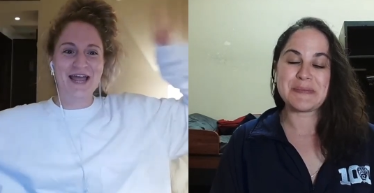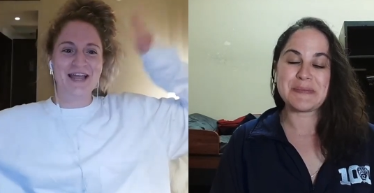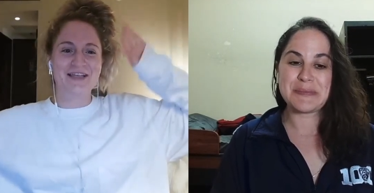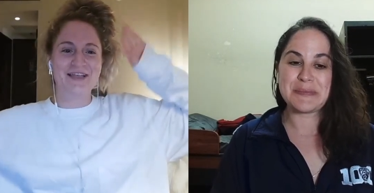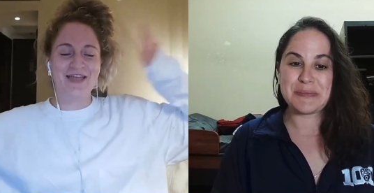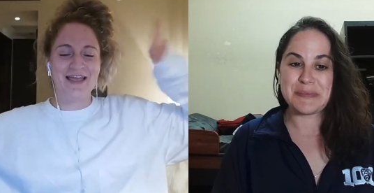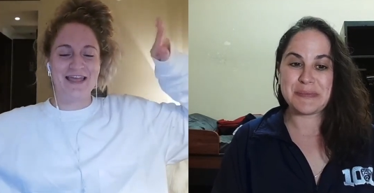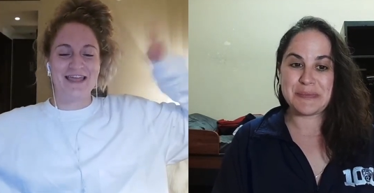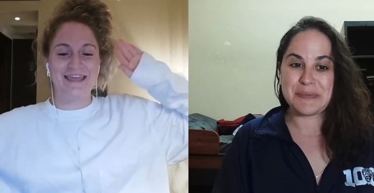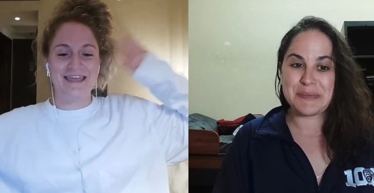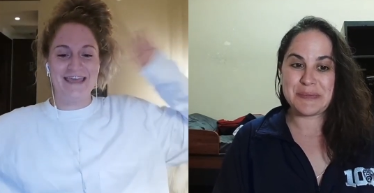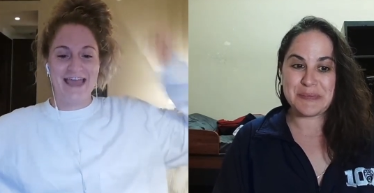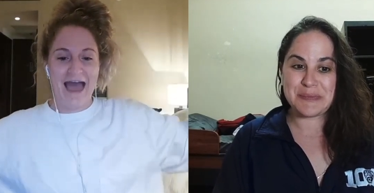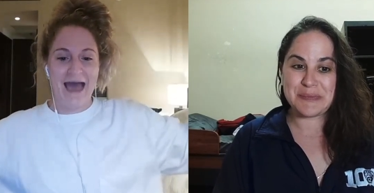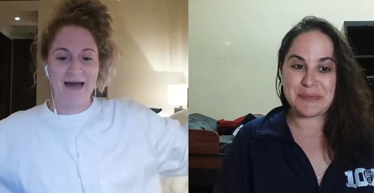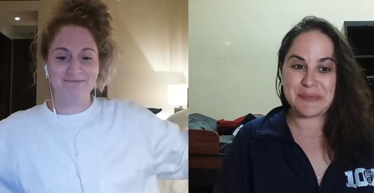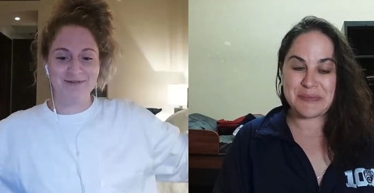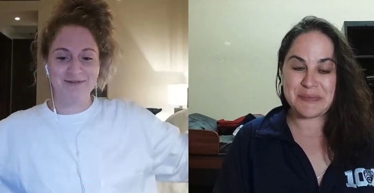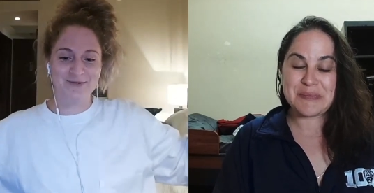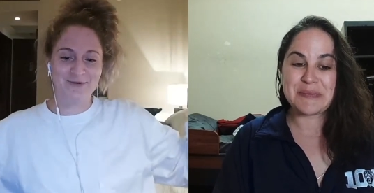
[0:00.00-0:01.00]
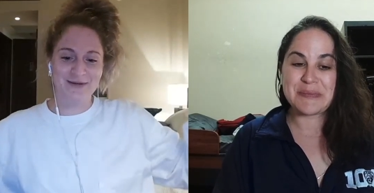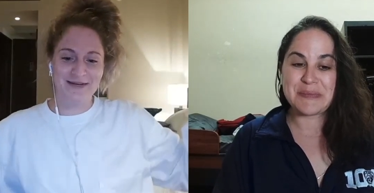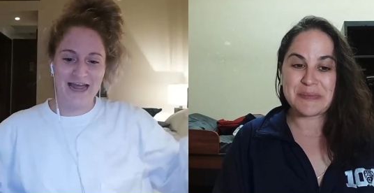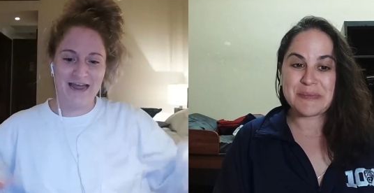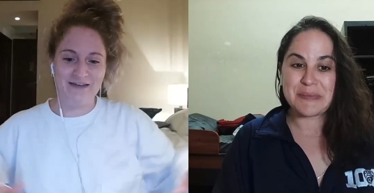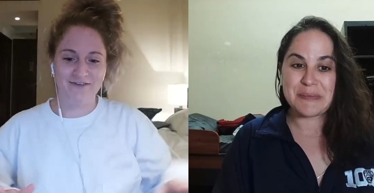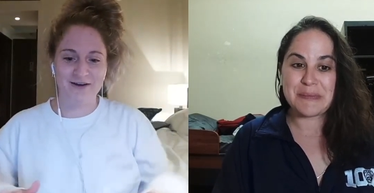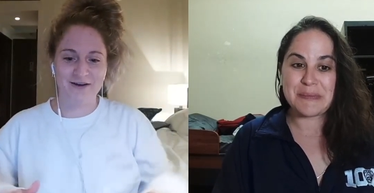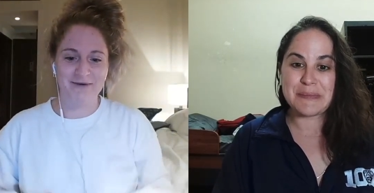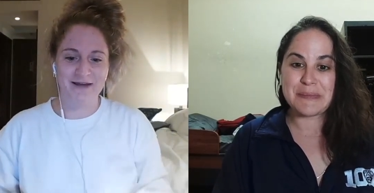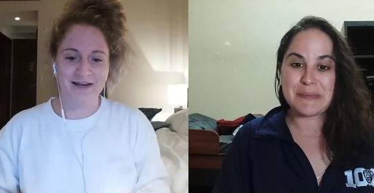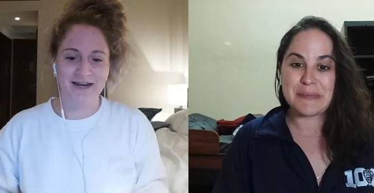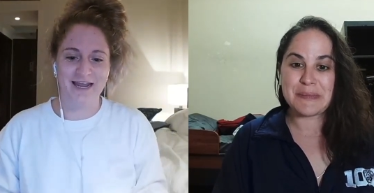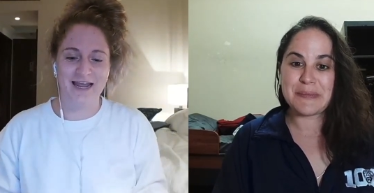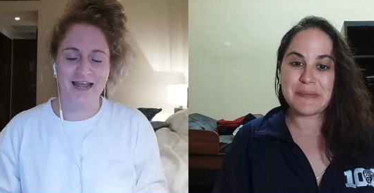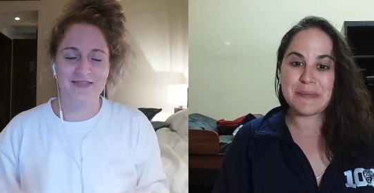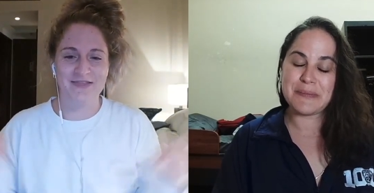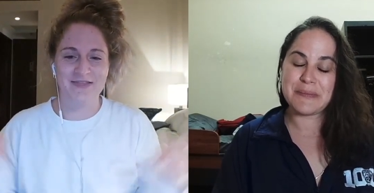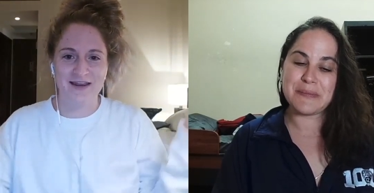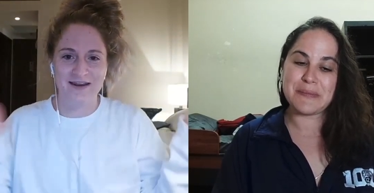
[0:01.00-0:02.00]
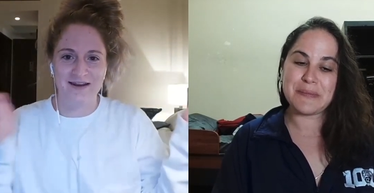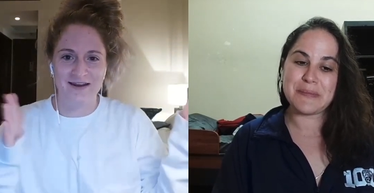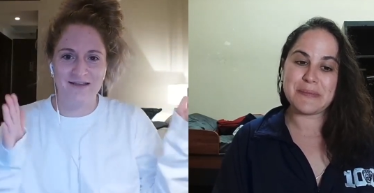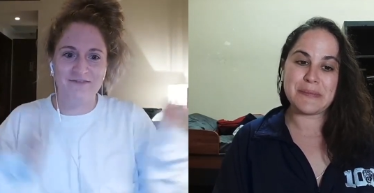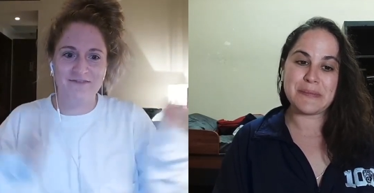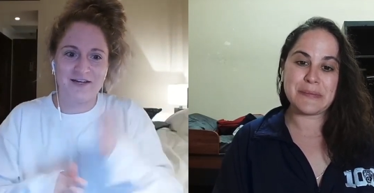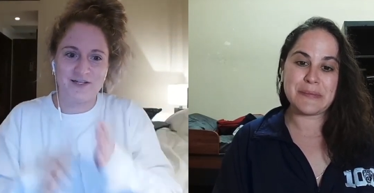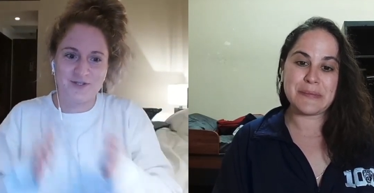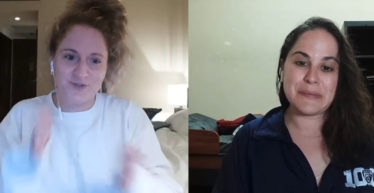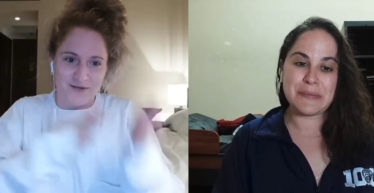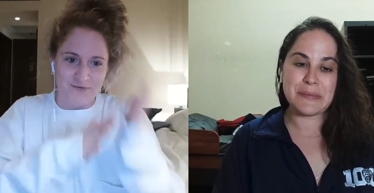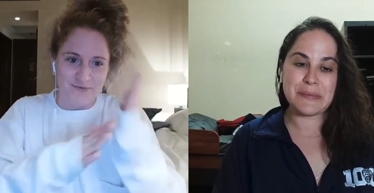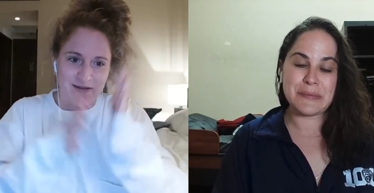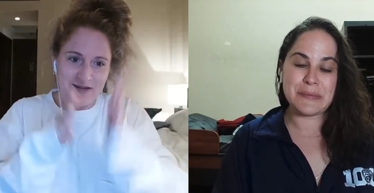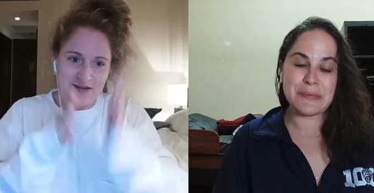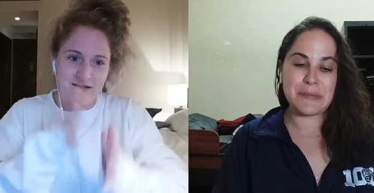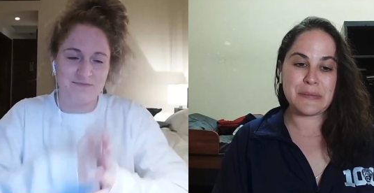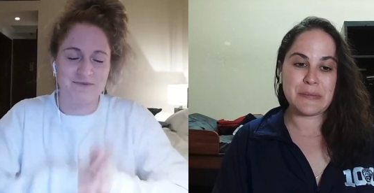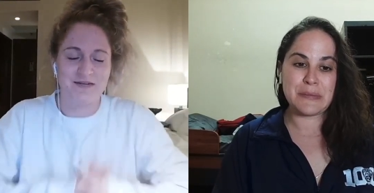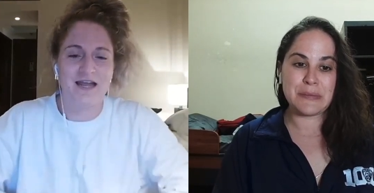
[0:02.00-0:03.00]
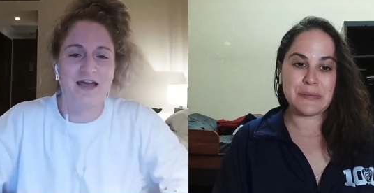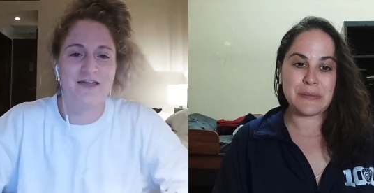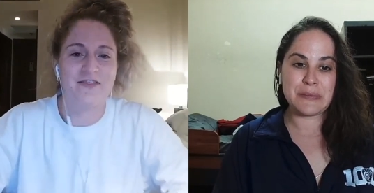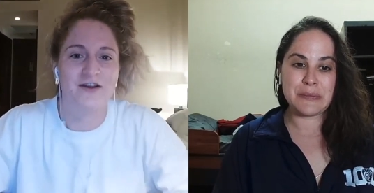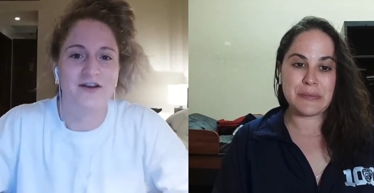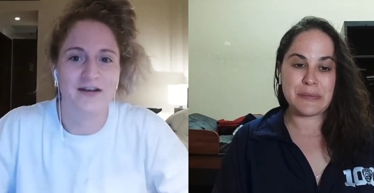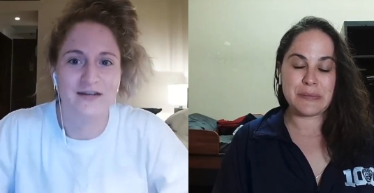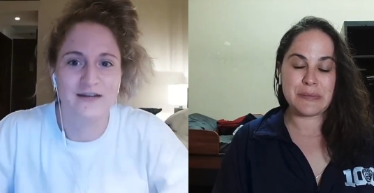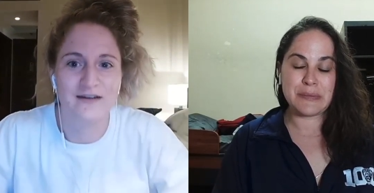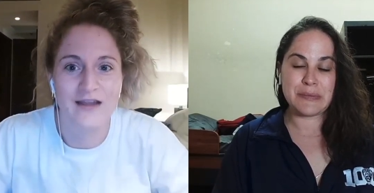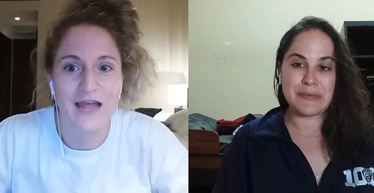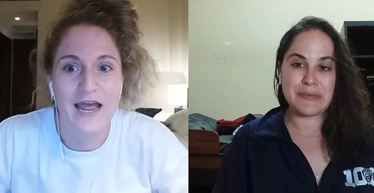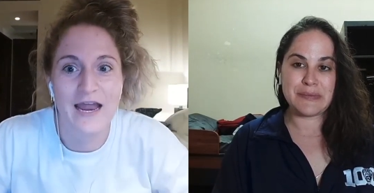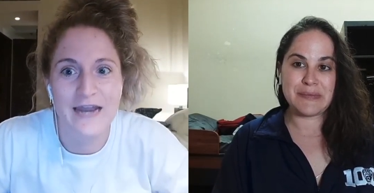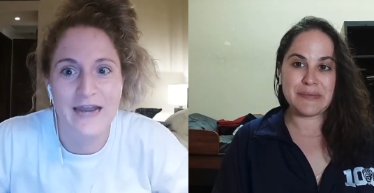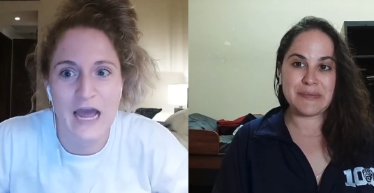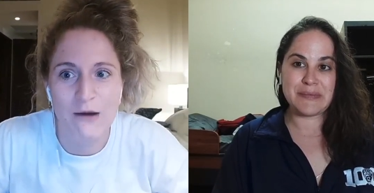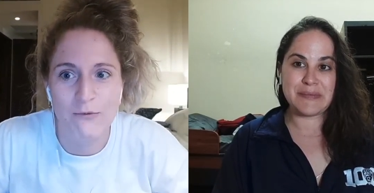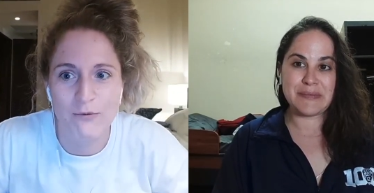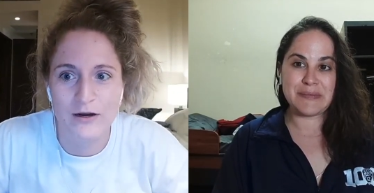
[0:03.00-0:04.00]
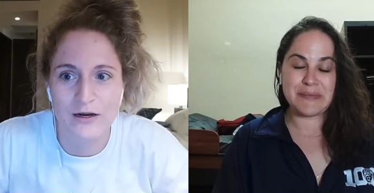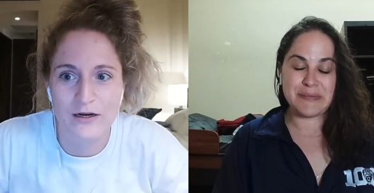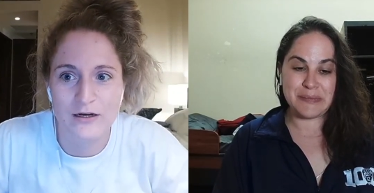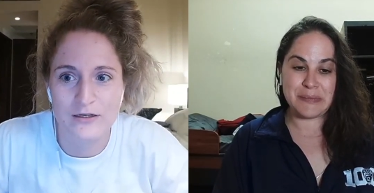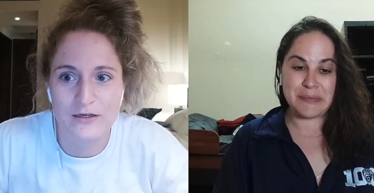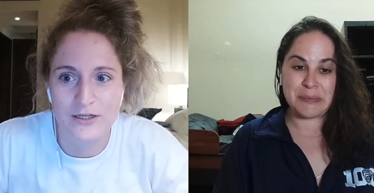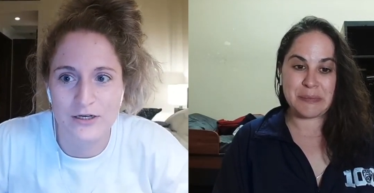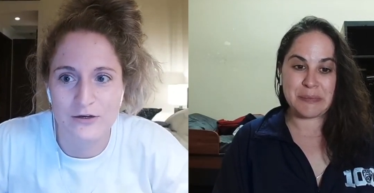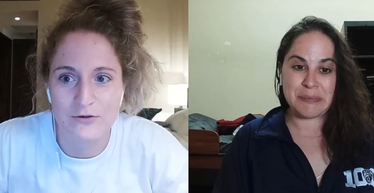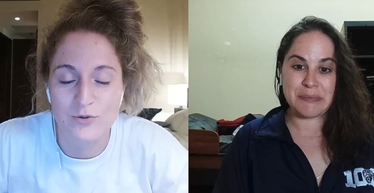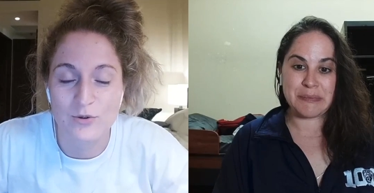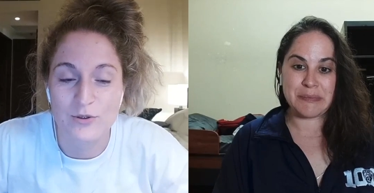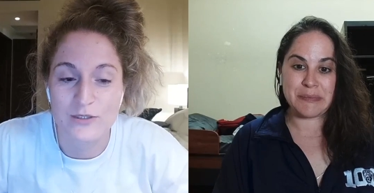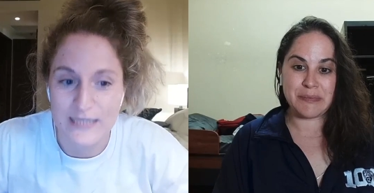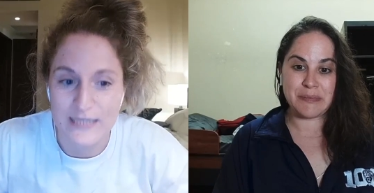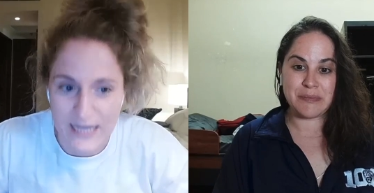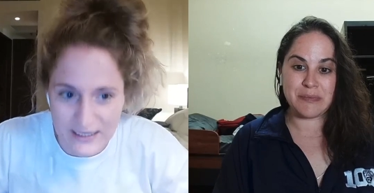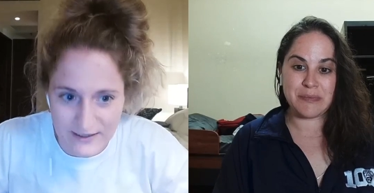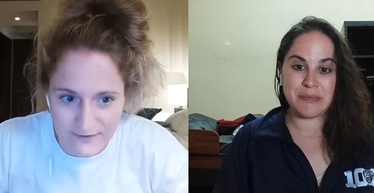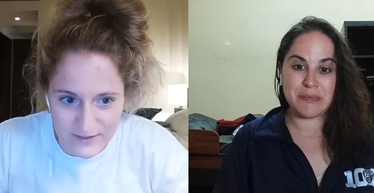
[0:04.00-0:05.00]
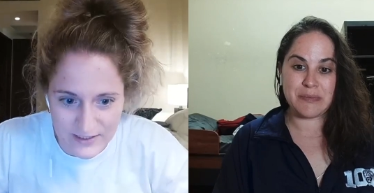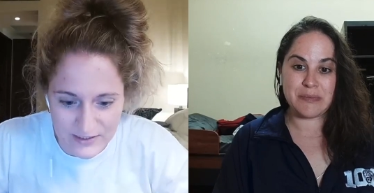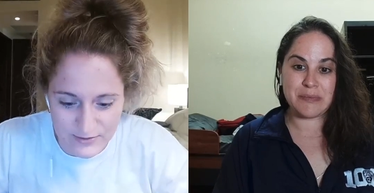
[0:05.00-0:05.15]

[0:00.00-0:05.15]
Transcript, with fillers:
Speaker 1: like gap between everybody. And then eventually we come together and, and now we're, you know, towards the end of these